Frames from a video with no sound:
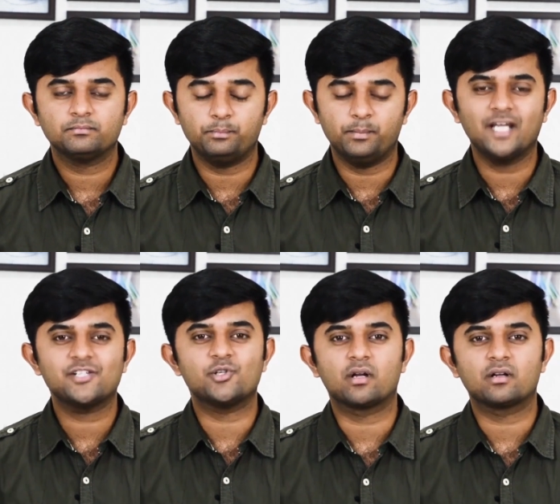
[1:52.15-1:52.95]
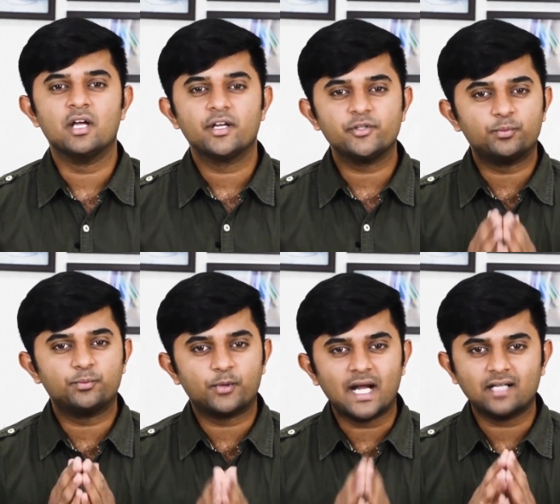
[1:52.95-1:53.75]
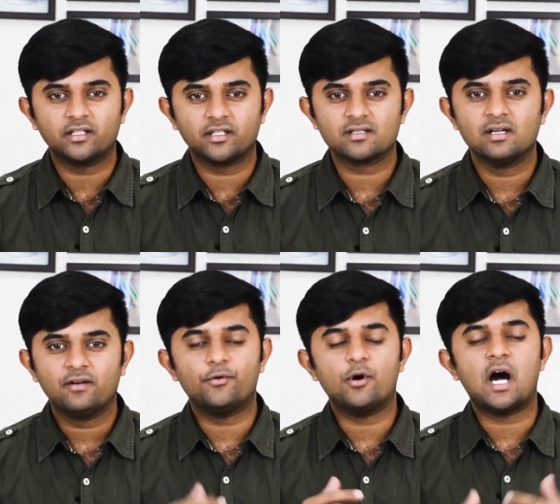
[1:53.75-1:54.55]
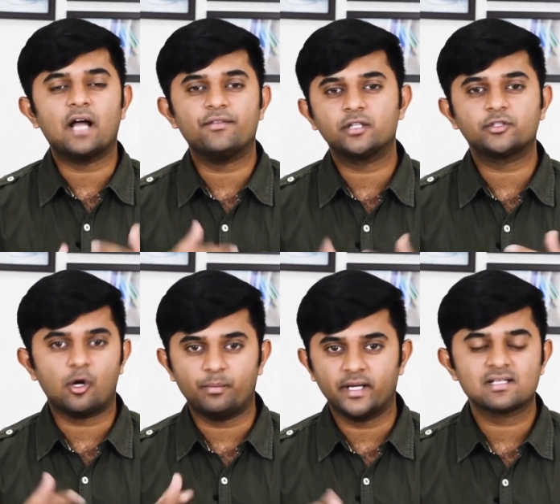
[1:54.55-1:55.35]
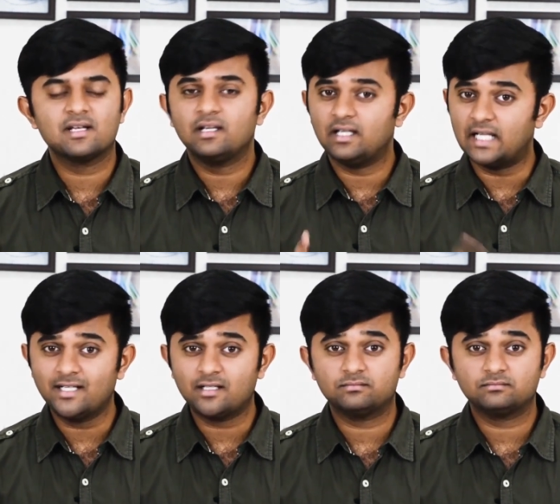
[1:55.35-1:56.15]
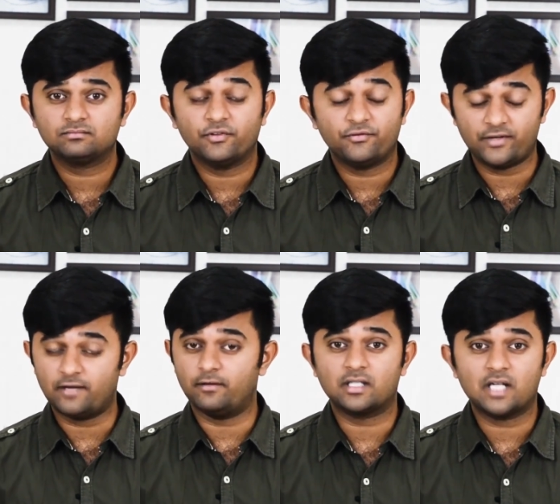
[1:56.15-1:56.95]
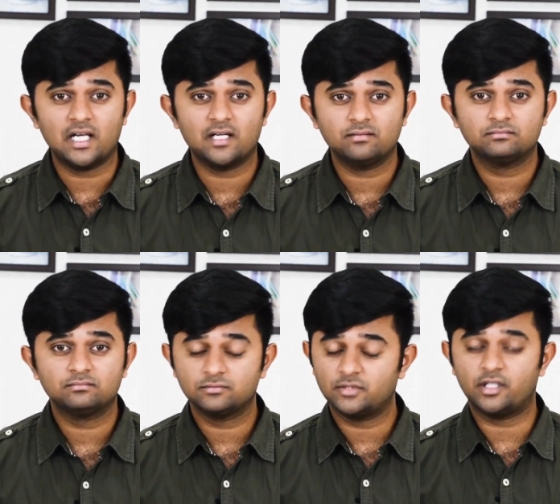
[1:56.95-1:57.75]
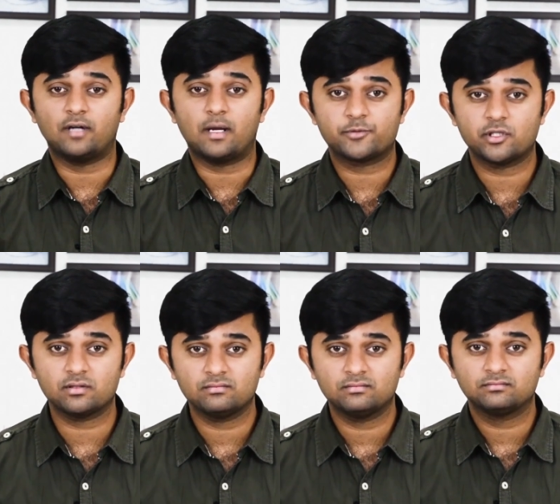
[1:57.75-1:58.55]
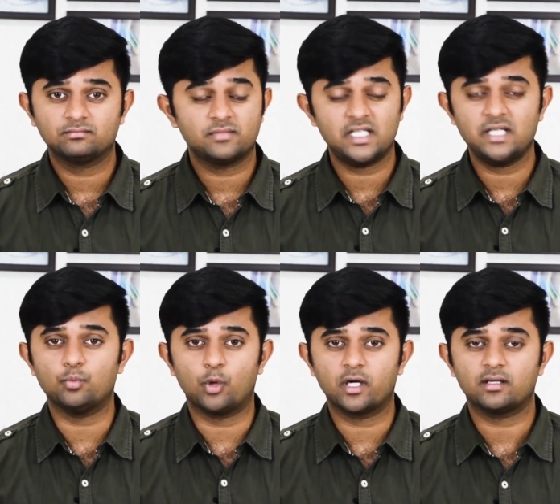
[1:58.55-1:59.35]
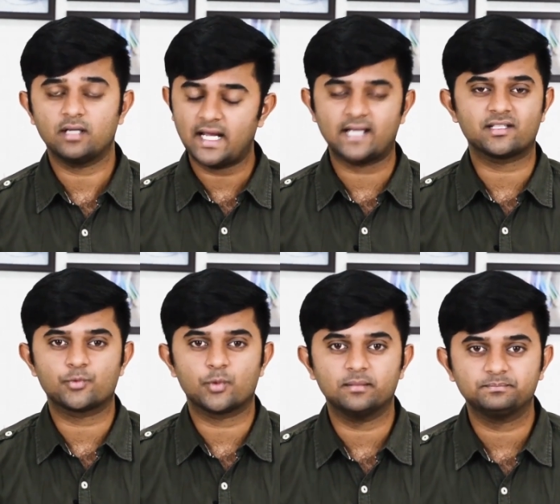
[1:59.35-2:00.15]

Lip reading: Make sure you practice for other topics like favorite color, corruption, teamwork, etc.